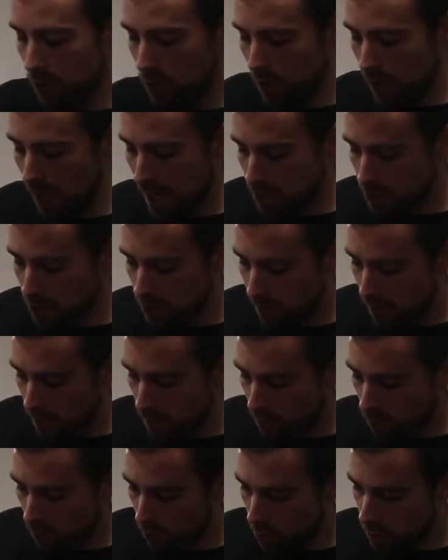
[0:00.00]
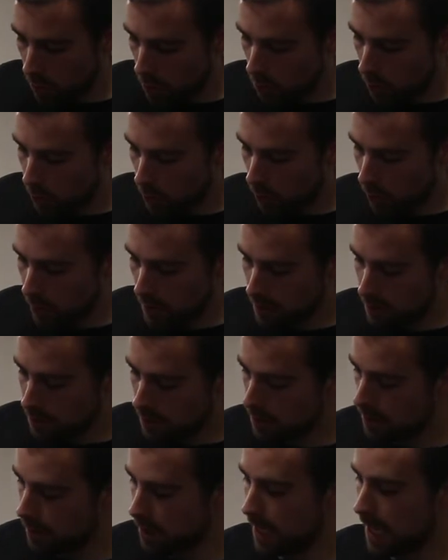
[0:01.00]
As you get more and more points,
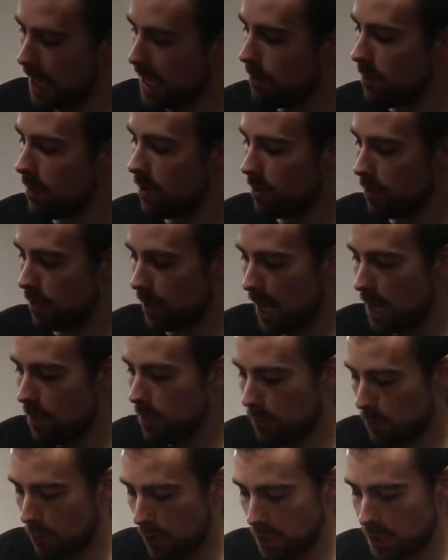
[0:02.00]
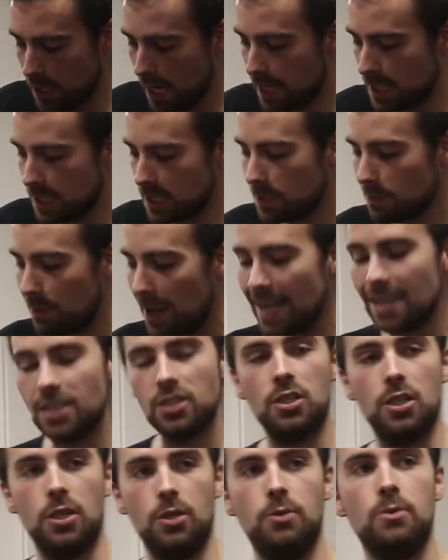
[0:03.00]
the game of bridge
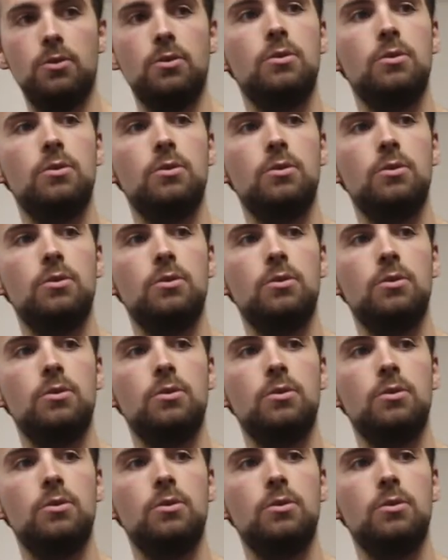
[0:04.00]
expects you